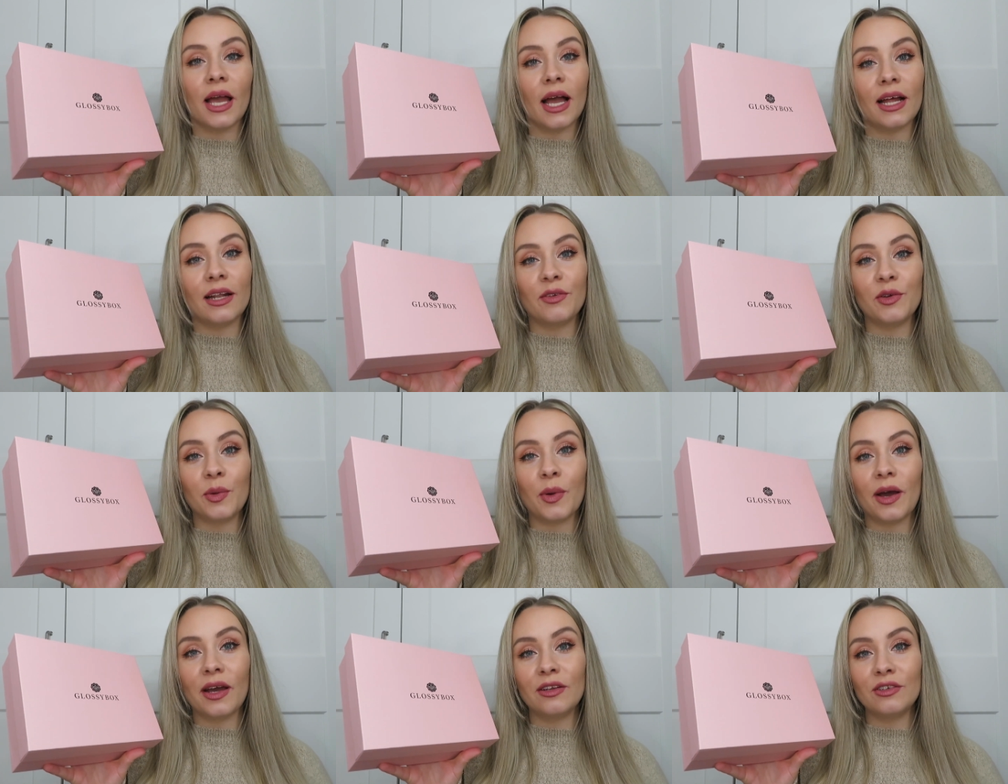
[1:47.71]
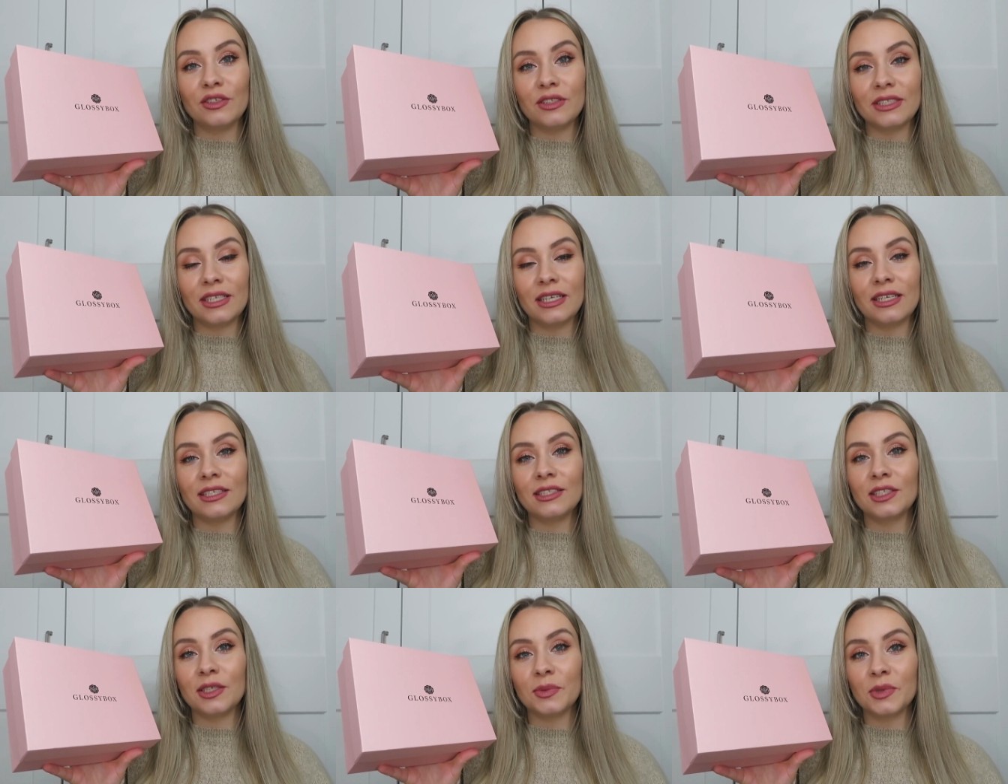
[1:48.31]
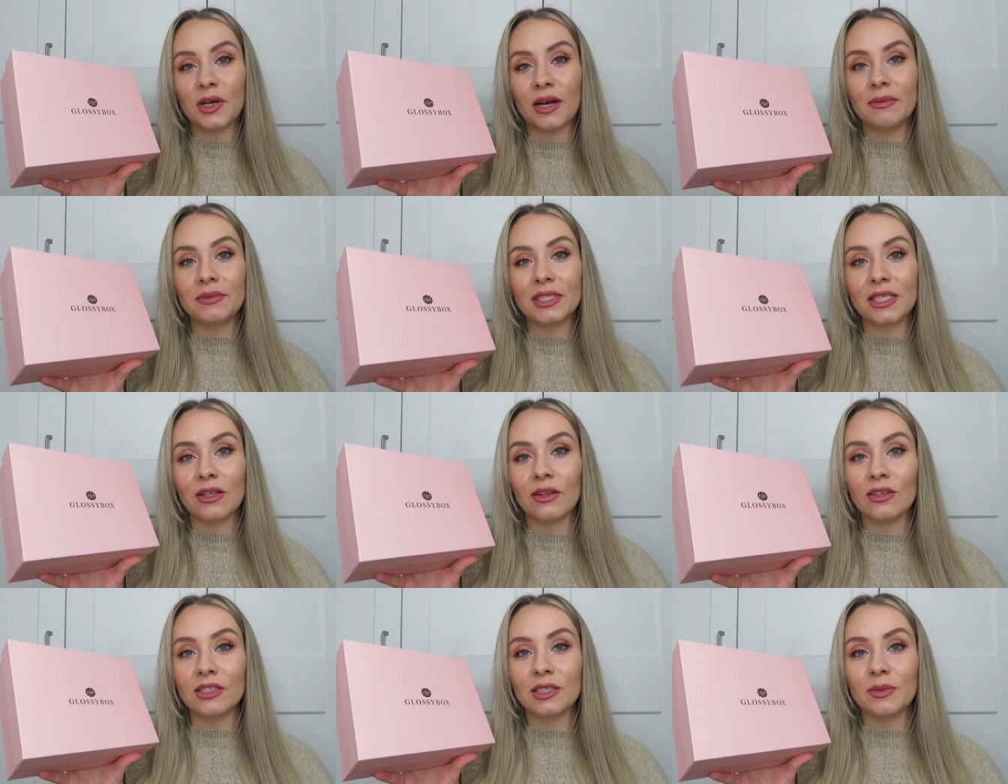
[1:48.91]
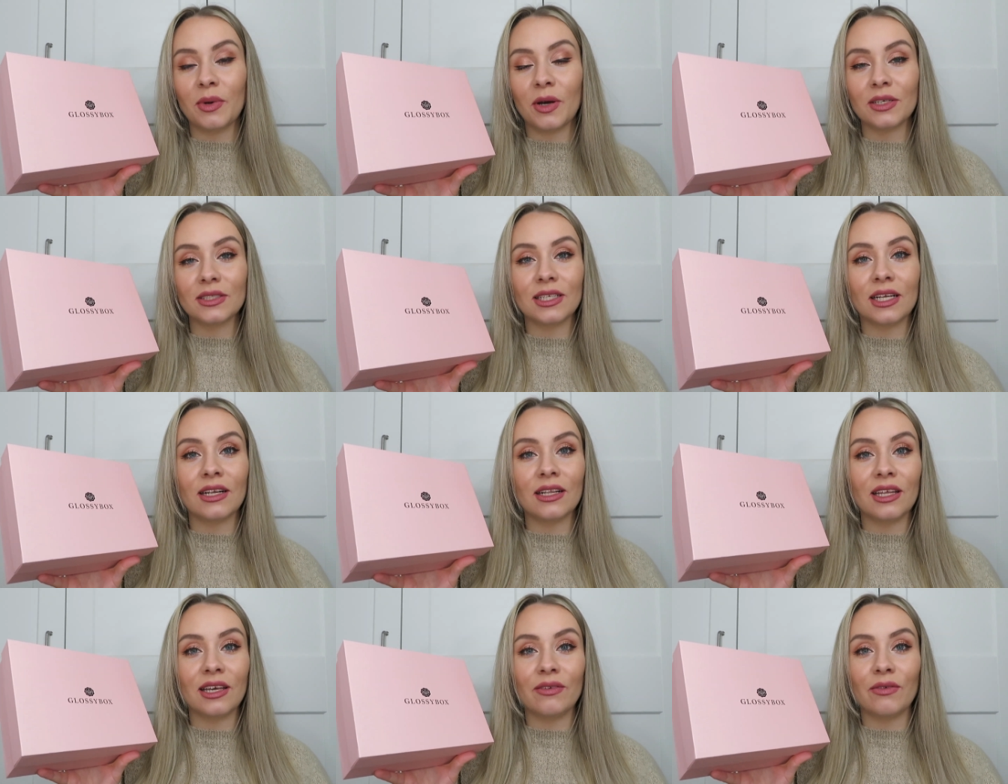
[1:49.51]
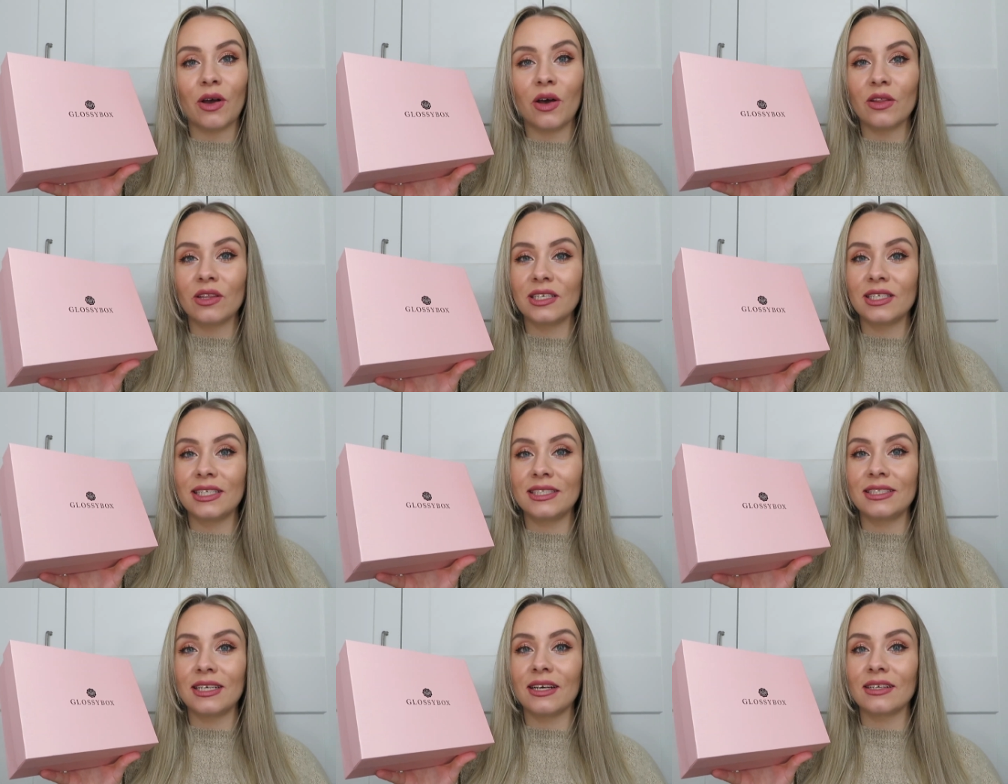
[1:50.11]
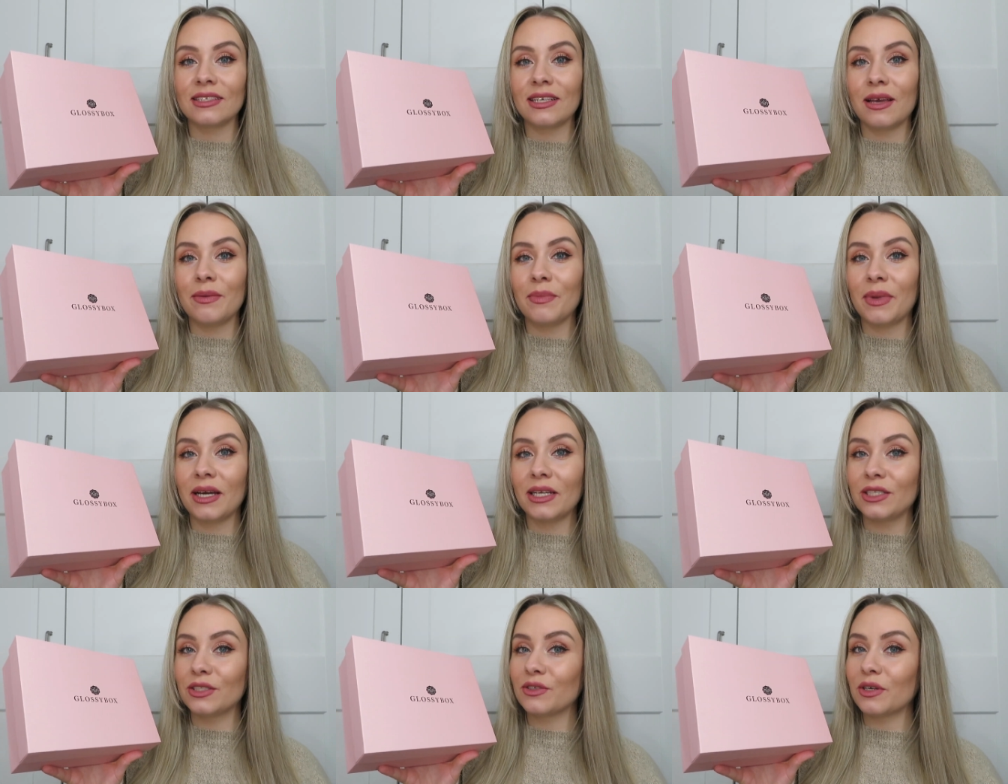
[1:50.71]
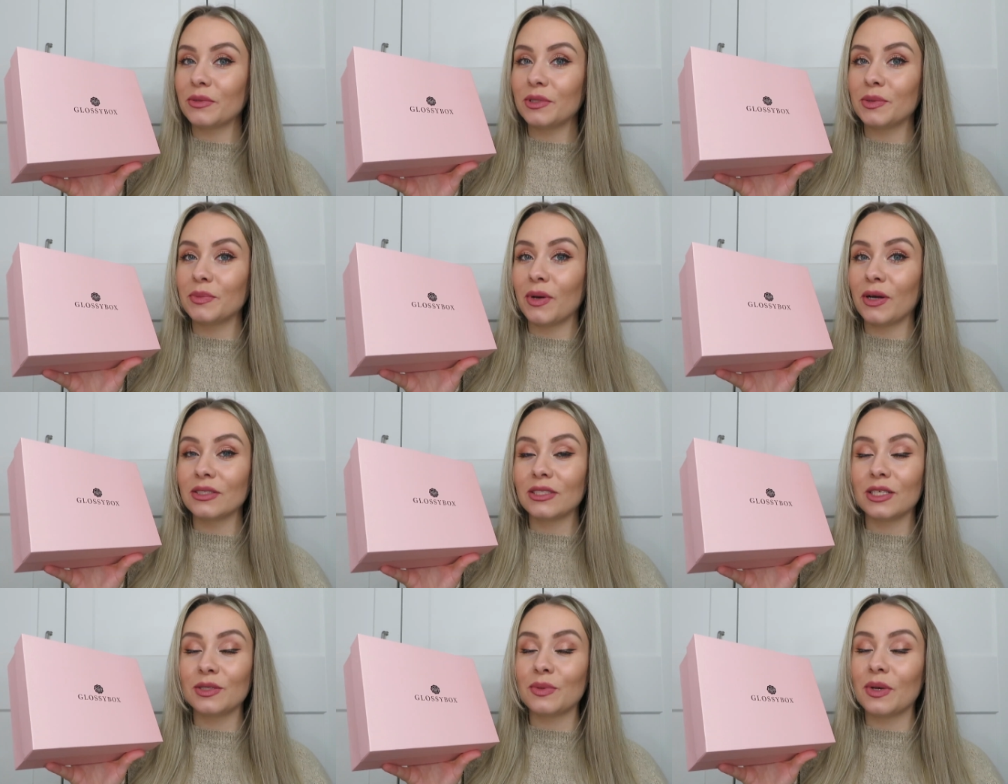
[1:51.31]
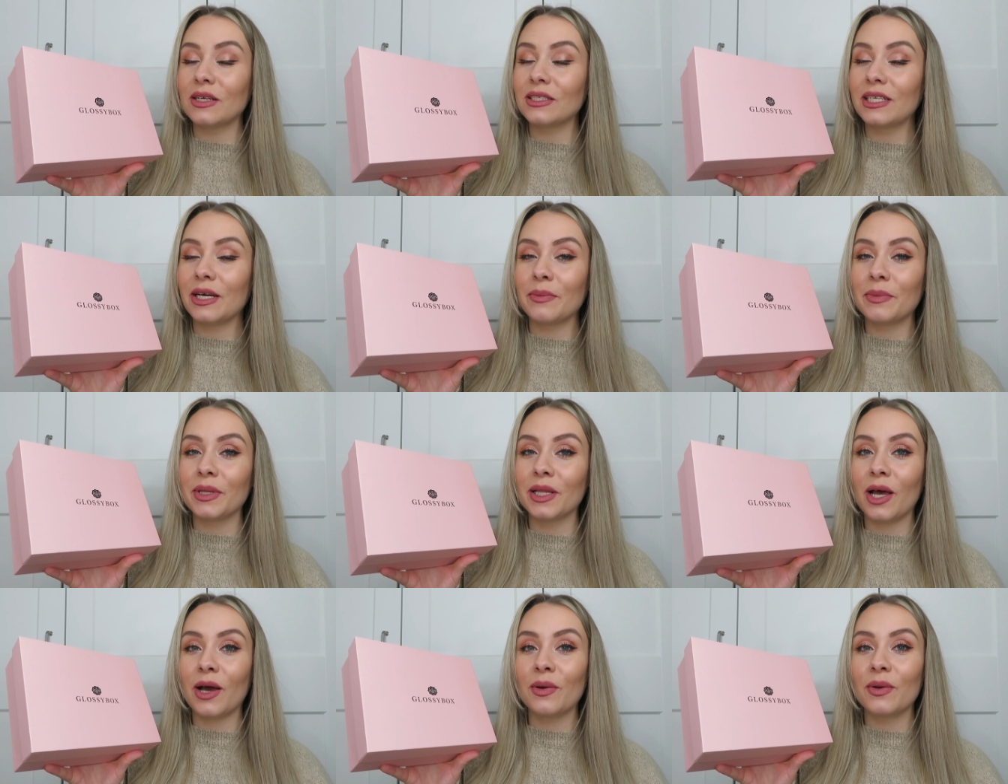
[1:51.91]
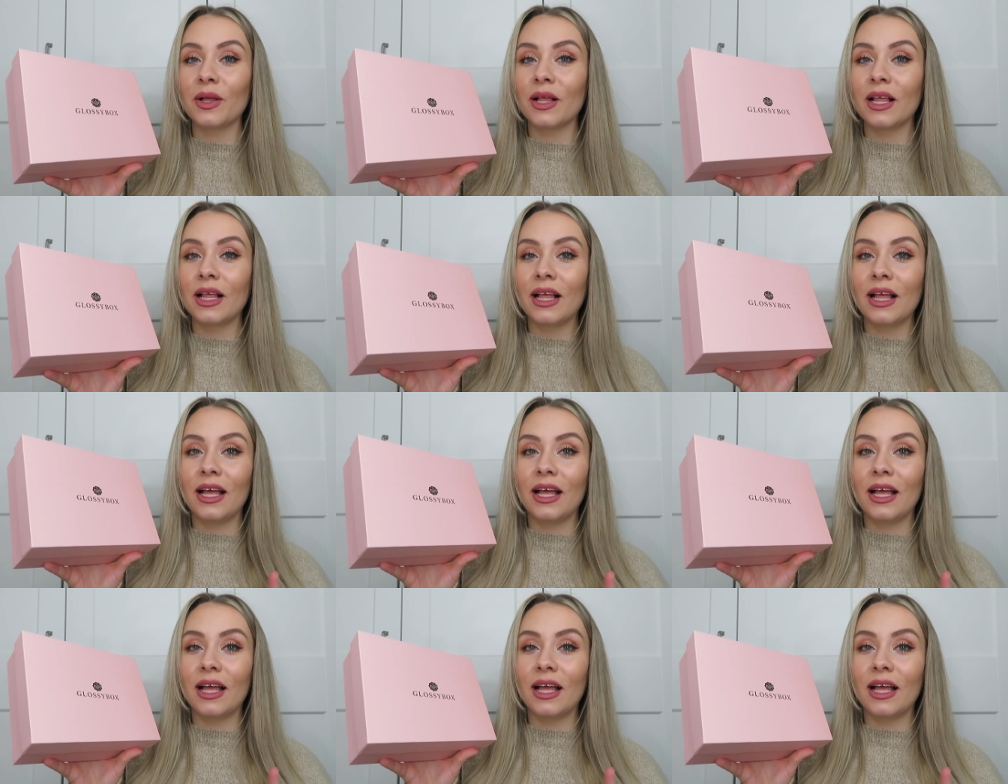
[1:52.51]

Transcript: And if you are interested in subscribing to Glossybox, then I'll leave all the details in my description box as well down below,